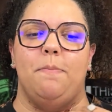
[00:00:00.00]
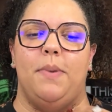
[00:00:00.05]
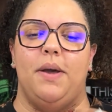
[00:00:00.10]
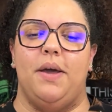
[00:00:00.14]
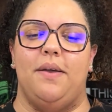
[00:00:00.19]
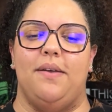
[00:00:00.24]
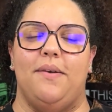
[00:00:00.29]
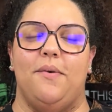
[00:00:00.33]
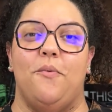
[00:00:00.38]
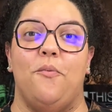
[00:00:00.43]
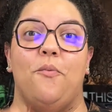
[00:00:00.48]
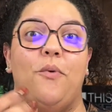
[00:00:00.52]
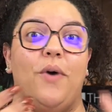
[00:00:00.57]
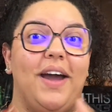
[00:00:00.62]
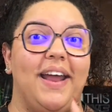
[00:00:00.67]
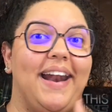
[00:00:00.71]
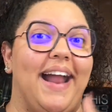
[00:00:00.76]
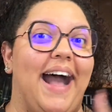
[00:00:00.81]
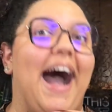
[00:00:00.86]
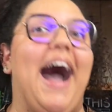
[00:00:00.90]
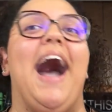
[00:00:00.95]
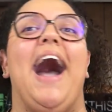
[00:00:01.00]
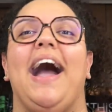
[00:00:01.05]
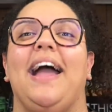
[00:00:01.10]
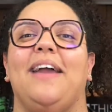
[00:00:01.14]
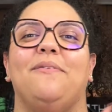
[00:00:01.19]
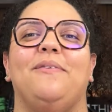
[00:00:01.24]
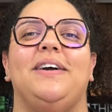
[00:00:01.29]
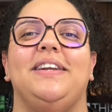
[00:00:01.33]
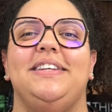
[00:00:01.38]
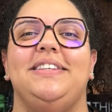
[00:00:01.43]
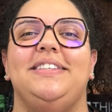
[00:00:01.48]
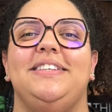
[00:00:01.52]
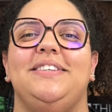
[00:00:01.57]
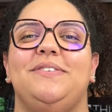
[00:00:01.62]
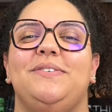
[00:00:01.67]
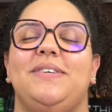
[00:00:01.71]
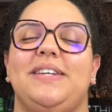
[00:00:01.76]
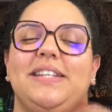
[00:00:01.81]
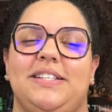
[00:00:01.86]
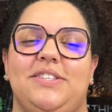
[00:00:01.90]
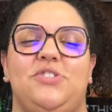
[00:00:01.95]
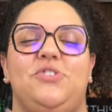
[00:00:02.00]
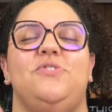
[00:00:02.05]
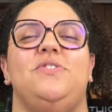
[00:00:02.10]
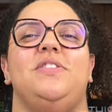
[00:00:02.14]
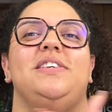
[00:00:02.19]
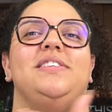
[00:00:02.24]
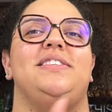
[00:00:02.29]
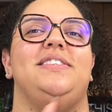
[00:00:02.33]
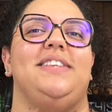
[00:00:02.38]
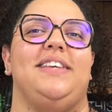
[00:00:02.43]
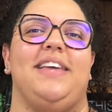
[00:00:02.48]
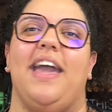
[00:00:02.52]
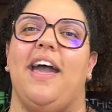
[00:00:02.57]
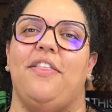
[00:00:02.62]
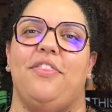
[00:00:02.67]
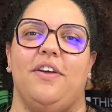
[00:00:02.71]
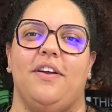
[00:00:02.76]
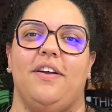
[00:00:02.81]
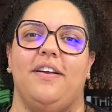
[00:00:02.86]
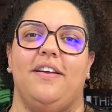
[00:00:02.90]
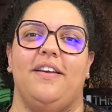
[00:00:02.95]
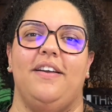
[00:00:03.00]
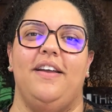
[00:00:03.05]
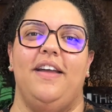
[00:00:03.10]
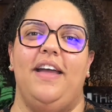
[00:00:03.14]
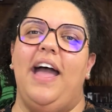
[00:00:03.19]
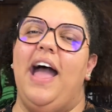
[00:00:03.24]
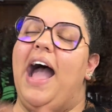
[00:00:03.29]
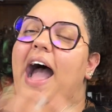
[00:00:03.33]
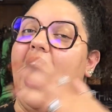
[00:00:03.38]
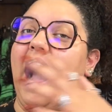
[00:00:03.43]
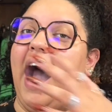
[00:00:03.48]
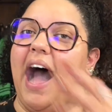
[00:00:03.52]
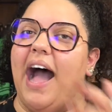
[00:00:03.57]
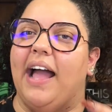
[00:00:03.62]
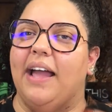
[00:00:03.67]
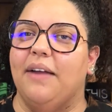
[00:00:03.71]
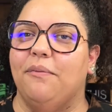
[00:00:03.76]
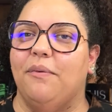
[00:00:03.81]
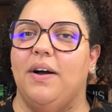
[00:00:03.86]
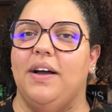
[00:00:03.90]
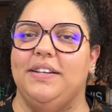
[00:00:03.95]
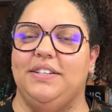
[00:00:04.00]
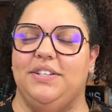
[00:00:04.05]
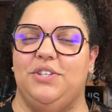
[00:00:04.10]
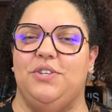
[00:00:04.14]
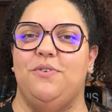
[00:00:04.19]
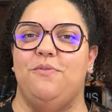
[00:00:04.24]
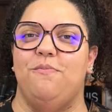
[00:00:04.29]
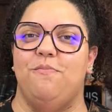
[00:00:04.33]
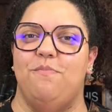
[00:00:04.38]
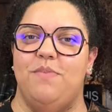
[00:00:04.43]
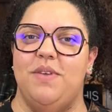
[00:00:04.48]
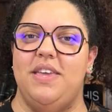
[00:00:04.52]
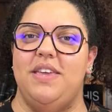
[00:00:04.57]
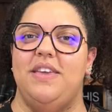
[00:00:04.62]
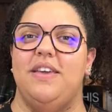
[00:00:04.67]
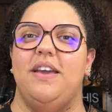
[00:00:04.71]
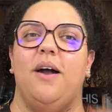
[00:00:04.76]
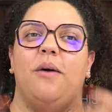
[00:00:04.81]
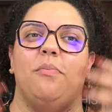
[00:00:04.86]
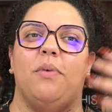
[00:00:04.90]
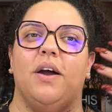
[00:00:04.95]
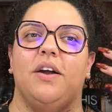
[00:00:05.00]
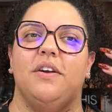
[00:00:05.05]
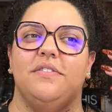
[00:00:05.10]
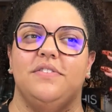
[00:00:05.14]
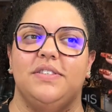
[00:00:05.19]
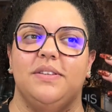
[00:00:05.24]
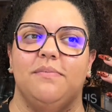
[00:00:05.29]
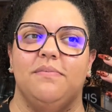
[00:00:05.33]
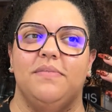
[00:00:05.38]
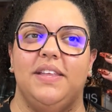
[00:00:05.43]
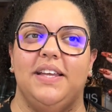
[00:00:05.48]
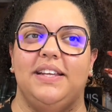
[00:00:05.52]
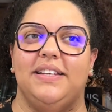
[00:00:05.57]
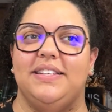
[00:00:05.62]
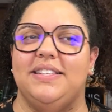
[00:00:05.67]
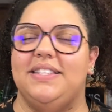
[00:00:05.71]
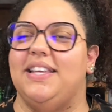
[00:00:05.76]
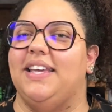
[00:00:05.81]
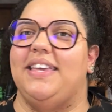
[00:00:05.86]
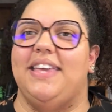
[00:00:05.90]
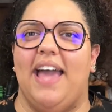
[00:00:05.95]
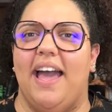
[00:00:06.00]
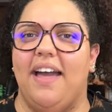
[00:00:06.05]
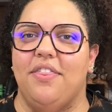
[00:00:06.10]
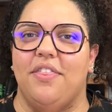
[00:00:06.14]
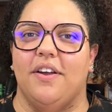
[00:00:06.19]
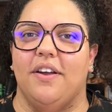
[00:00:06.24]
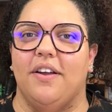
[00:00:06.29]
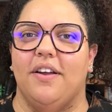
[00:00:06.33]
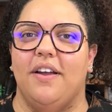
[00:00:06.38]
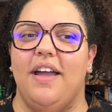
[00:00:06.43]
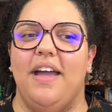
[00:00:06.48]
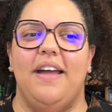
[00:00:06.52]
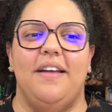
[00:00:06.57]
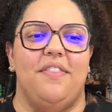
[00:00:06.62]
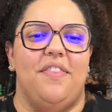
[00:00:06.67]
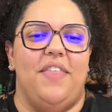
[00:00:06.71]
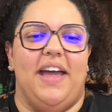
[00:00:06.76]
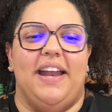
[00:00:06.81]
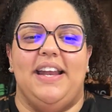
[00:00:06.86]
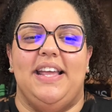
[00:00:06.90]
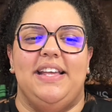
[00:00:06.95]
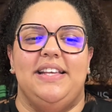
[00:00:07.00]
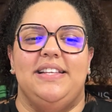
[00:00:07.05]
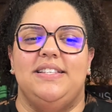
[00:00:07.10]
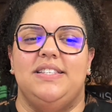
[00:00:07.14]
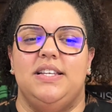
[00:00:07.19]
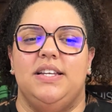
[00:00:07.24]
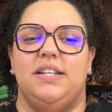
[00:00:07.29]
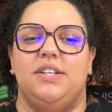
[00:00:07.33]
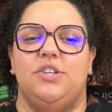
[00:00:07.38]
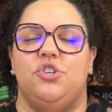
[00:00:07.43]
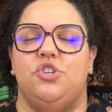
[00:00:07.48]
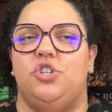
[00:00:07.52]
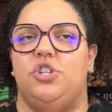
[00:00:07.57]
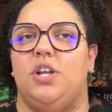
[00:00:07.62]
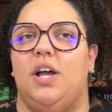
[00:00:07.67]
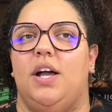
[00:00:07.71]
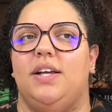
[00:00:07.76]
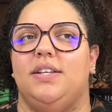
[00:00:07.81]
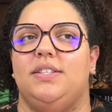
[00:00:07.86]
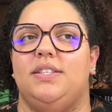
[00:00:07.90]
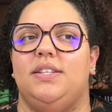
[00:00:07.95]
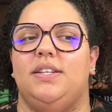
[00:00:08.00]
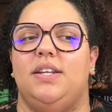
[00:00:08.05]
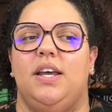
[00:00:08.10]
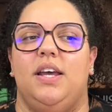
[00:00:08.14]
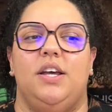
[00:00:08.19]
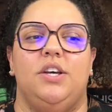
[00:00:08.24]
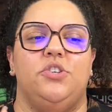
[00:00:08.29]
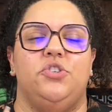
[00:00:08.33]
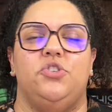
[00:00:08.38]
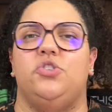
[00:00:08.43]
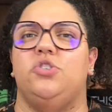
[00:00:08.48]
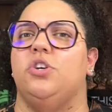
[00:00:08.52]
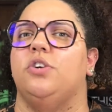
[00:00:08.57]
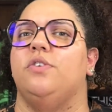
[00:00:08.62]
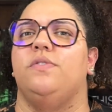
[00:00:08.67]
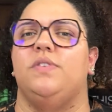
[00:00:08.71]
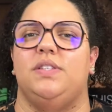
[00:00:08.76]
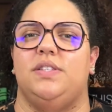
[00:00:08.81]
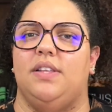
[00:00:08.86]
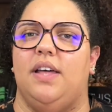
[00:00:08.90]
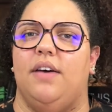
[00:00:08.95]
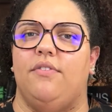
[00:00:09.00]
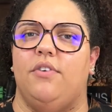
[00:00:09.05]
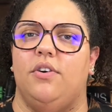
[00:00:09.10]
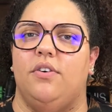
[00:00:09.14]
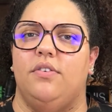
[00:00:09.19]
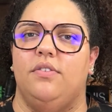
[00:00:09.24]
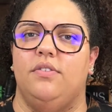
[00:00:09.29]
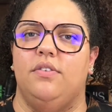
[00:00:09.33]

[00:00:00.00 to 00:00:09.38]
But what I want to do is do this together. I want to be a part of something together that isn't just surface level.